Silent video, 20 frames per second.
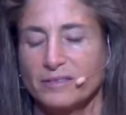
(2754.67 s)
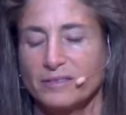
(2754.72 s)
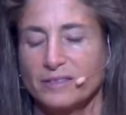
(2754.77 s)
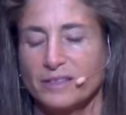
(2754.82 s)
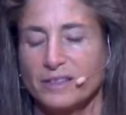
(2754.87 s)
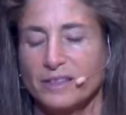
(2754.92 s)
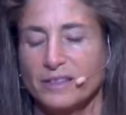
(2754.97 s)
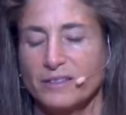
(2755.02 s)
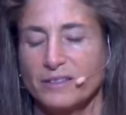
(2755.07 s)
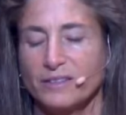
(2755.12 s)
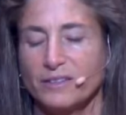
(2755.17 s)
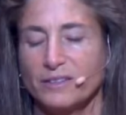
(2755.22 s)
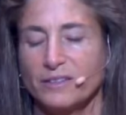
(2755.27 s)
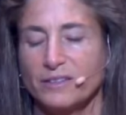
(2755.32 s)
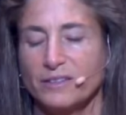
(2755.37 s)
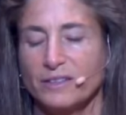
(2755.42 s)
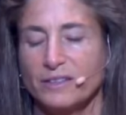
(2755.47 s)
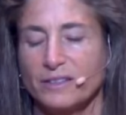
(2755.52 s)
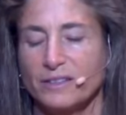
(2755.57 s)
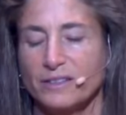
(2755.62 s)
seeing the
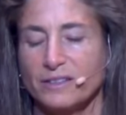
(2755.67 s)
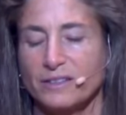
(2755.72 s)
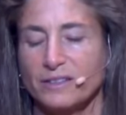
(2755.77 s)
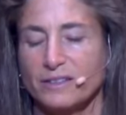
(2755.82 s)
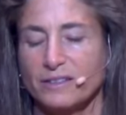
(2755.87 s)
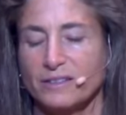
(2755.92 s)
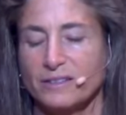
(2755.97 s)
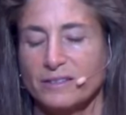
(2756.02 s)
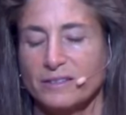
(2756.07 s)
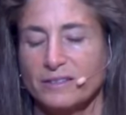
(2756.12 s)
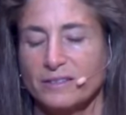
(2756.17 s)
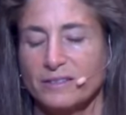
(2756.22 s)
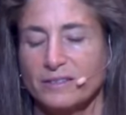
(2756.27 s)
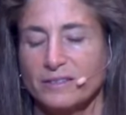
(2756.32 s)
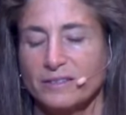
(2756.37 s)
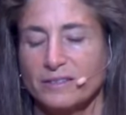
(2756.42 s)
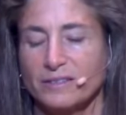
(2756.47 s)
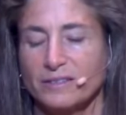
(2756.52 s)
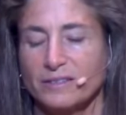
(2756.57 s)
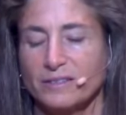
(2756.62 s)
goodness.
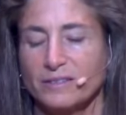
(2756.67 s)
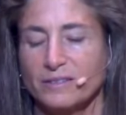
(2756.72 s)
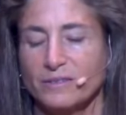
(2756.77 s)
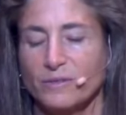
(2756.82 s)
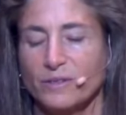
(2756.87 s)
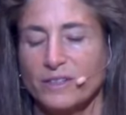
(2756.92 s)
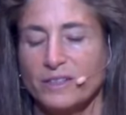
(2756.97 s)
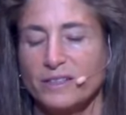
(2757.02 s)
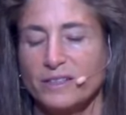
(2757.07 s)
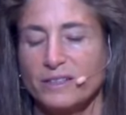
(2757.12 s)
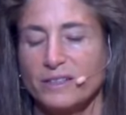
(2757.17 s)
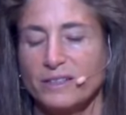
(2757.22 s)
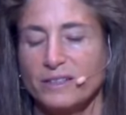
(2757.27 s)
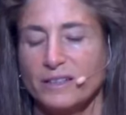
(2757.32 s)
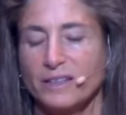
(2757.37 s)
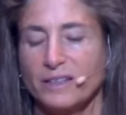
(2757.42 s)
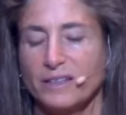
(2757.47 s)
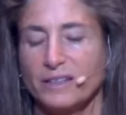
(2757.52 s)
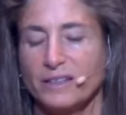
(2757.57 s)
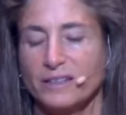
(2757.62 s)
What's it
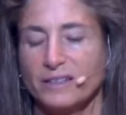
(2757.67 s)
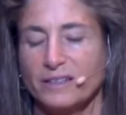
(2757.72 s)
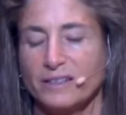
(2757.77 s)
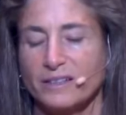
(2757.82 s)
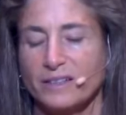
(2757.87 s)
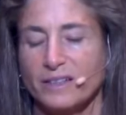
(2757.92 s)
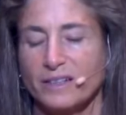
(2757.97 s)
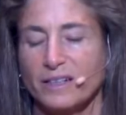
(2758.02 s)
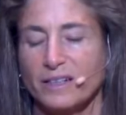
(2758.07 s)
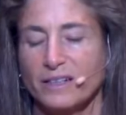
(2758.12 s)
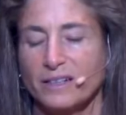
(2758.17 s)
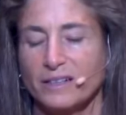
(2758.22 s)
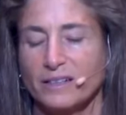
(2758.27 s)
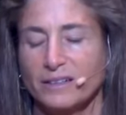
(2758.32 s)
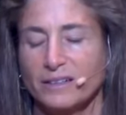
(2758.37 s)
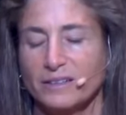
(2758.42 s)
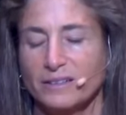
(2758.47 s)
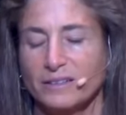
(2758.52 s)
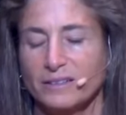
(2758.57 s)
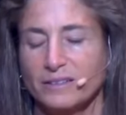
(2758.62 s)
like inside
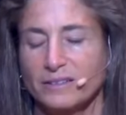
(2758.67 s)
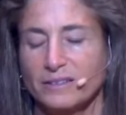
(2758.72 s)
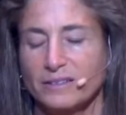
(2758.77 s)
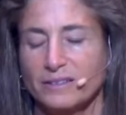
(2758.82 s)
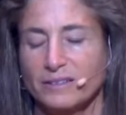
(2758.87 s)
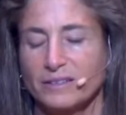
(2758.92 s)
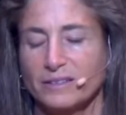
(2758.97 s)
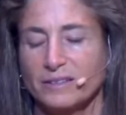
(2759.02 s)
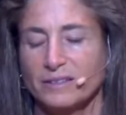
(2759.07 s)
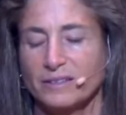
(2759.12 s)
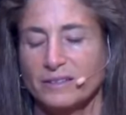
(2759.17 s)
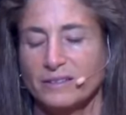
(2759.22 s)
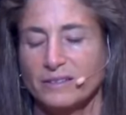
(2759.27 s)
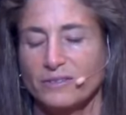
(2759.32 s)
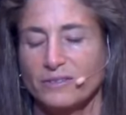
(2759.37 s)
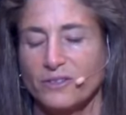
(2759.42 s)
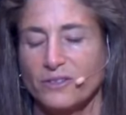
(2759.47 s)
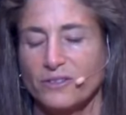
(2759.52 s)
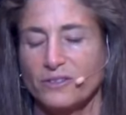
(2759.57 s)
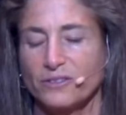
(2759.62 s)

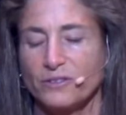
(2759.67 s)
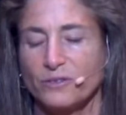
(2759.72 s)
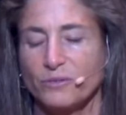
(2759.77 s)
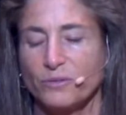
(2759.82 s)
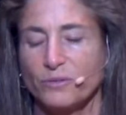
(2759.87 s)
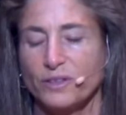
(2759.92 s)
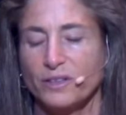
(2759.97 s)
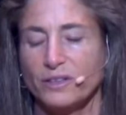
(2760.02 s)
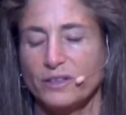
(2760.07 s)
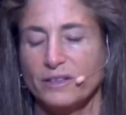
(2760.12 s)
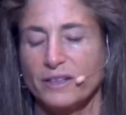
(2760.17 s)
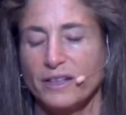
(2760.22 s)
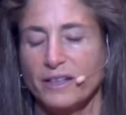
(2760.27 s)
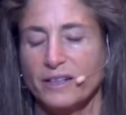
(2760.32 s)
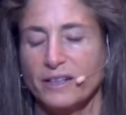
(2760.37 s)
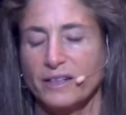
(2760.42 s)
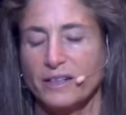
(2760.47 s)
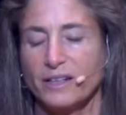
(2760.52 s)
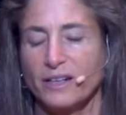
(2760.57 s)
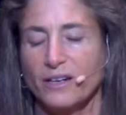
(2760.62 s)
when there's a real
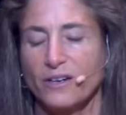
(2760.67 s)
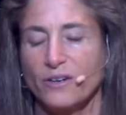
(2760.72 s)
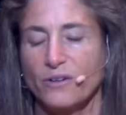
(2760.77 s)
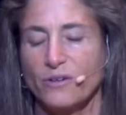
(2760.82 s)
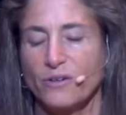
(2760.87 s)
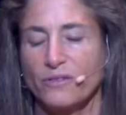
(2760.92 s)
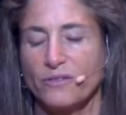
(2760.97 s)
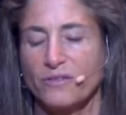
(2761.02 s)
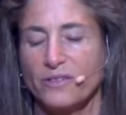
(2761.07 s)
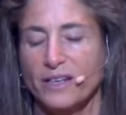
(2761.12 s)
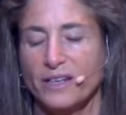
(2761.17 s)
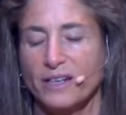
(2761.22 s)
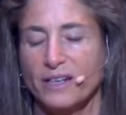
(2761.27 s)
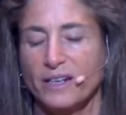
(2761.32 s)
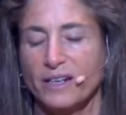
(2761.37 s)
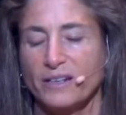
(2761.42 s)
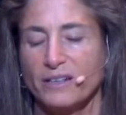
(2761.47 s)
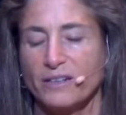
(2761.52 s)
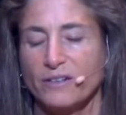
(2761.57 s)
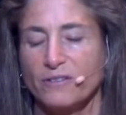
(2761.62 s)
letting go of that
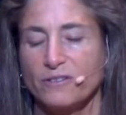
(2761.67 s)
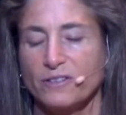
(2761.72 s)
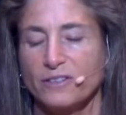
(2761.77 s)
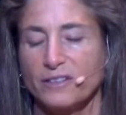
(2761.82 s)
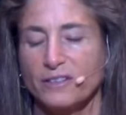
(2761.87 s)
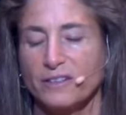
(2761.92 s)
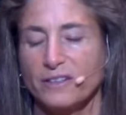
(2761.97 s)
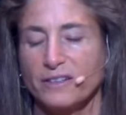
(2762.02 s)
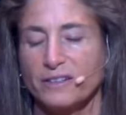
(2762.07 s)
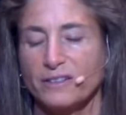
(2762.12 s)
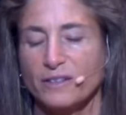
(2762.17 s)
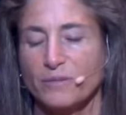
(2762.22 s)
notion that